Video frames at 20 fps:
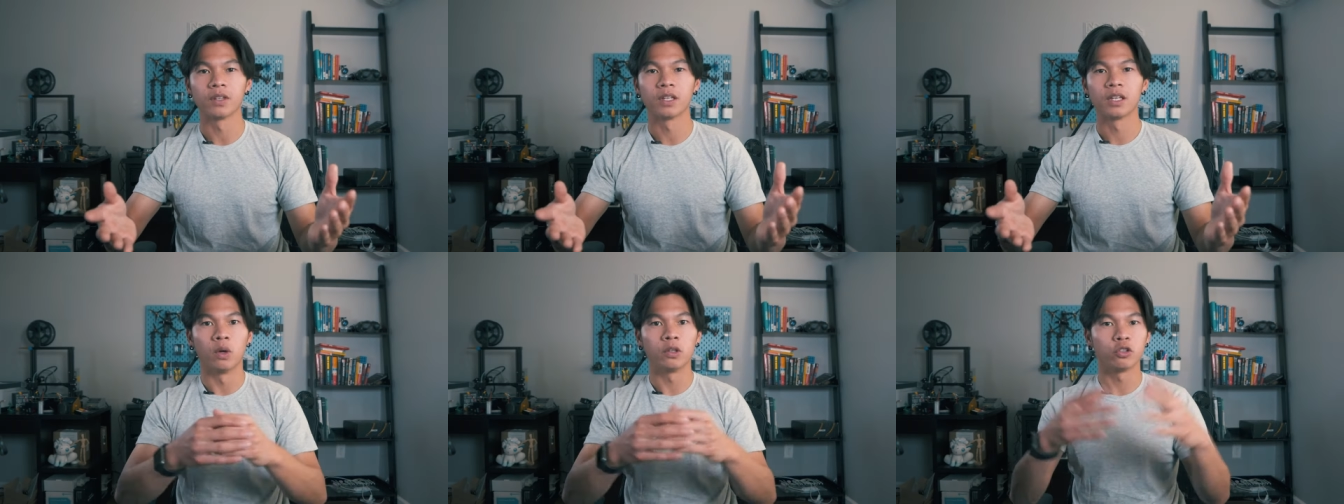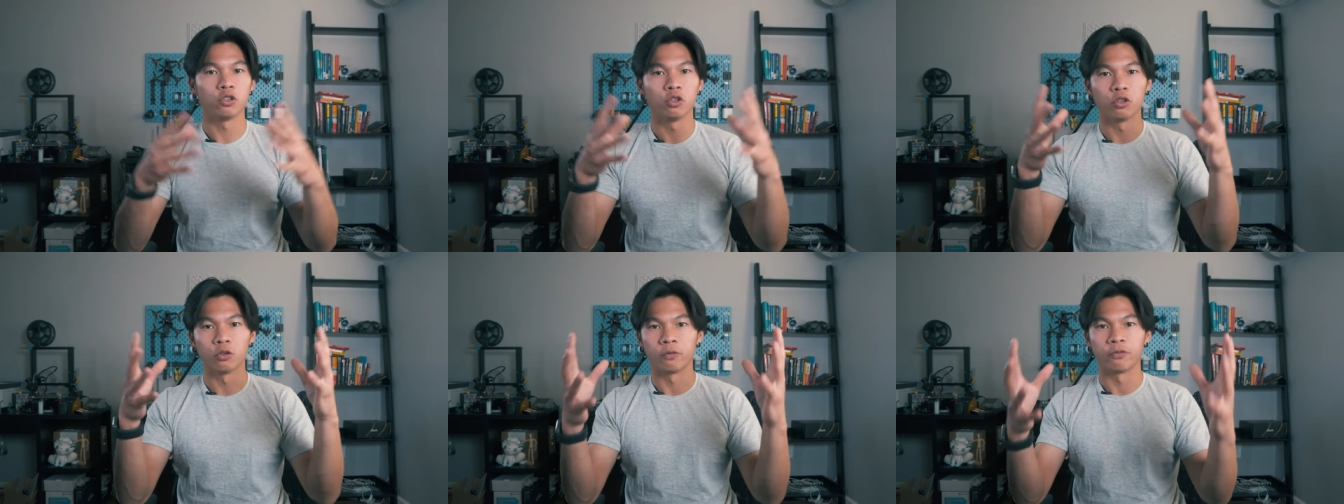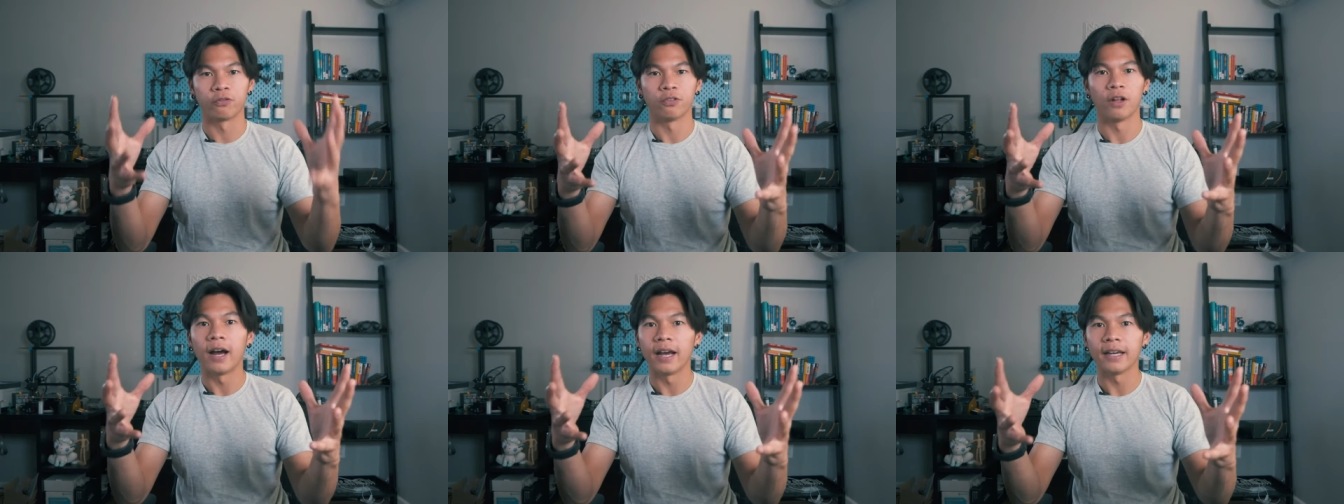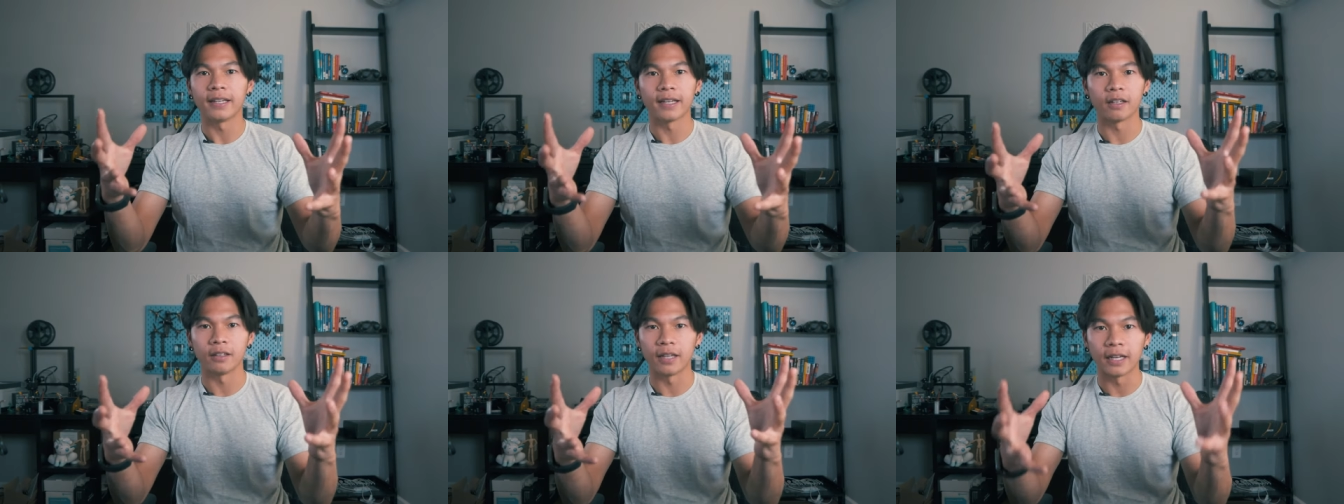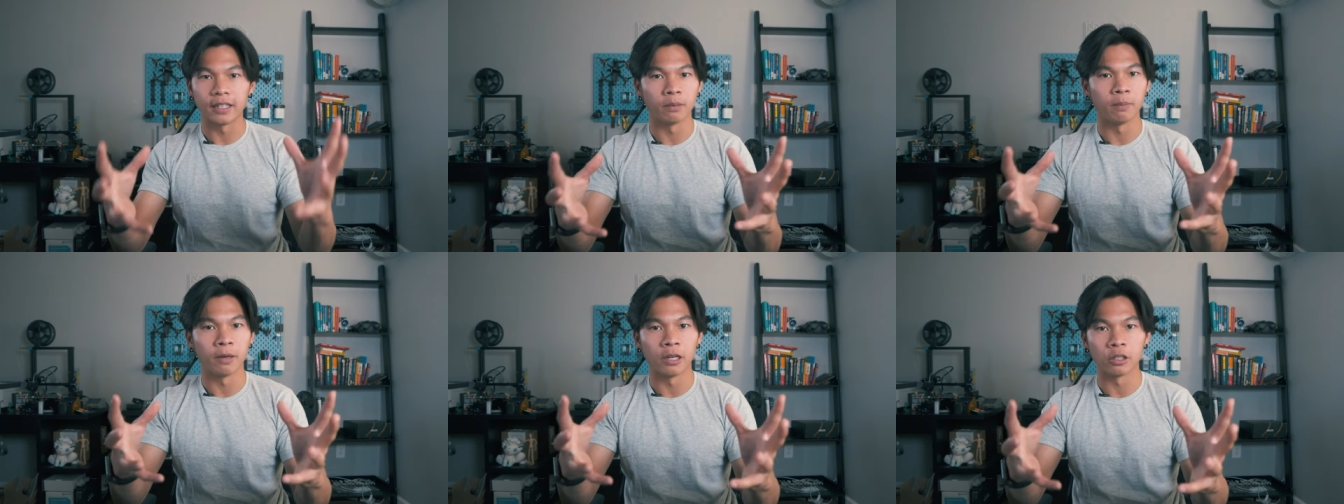Whether you're flying at
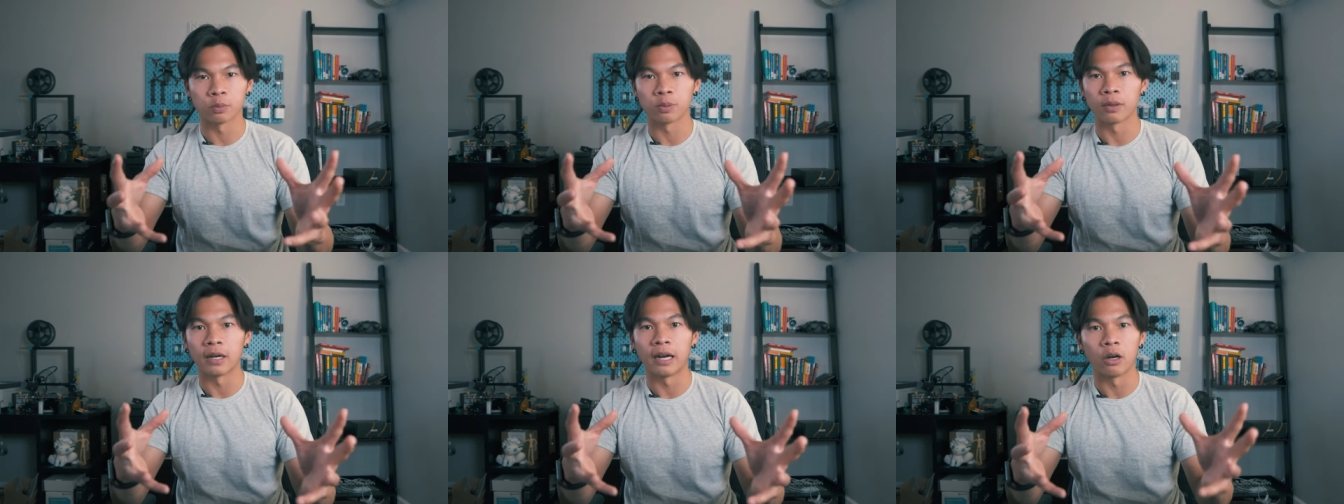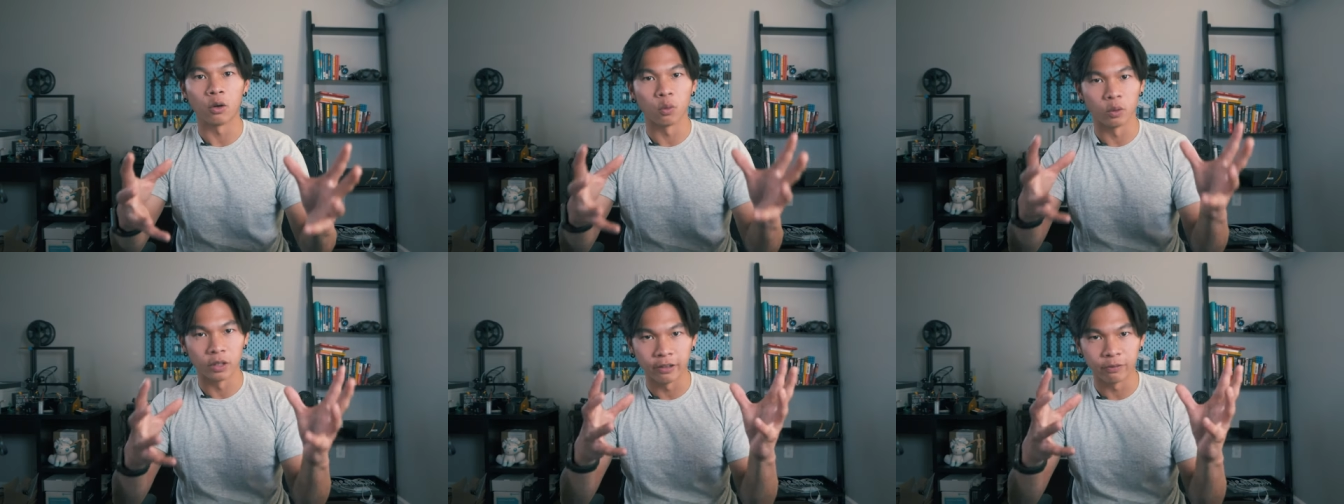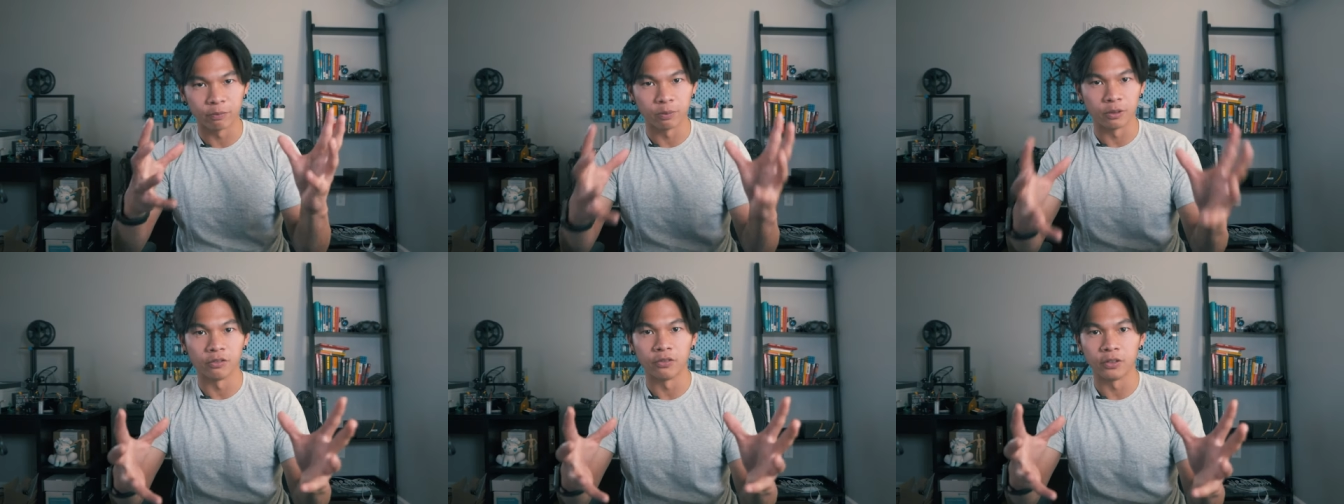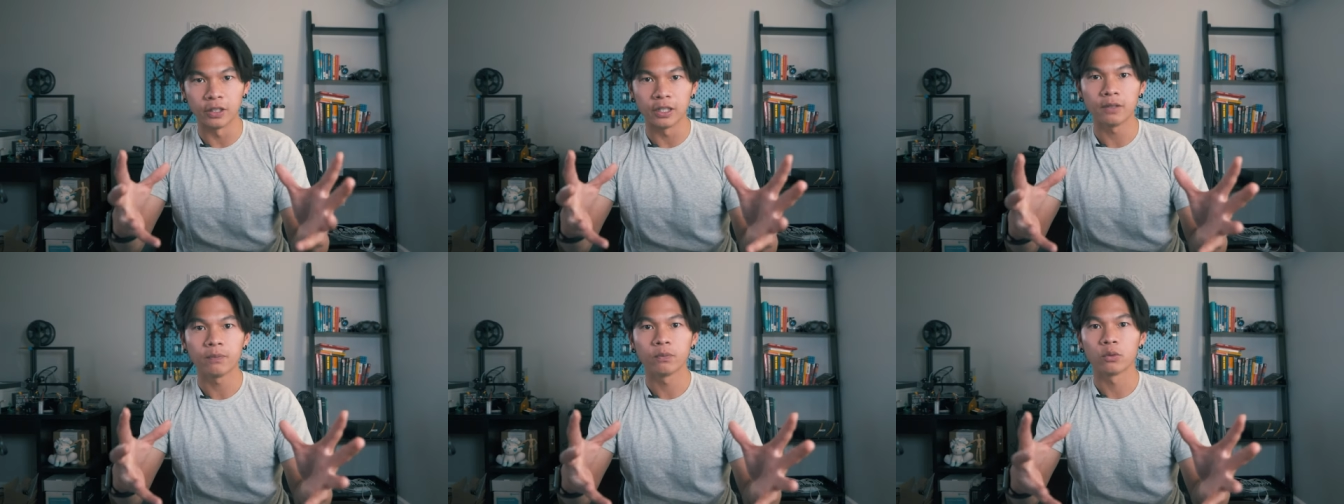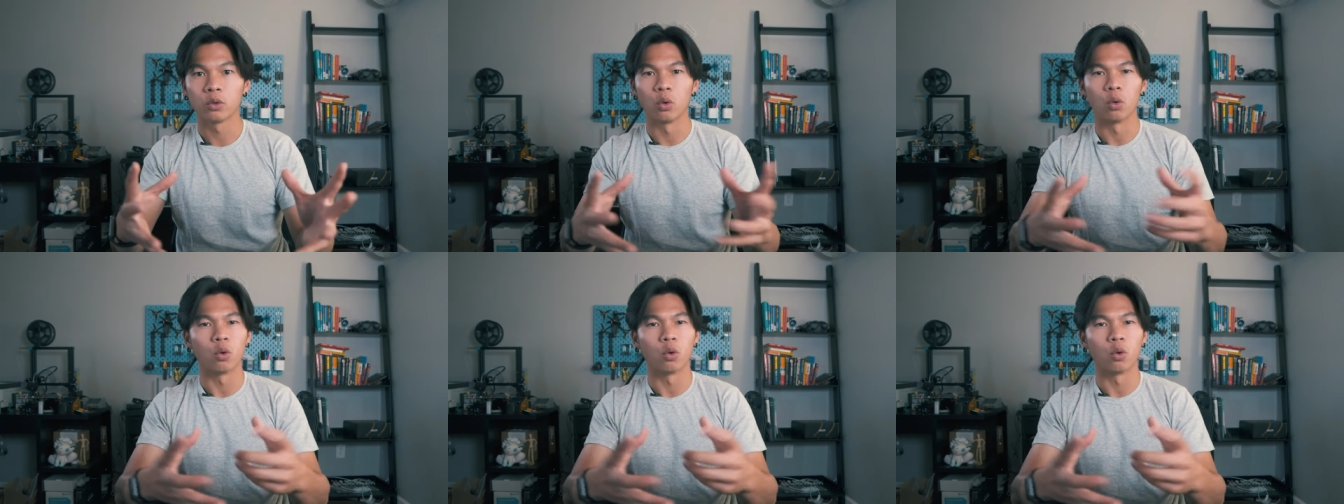90 miles per hour with FPV,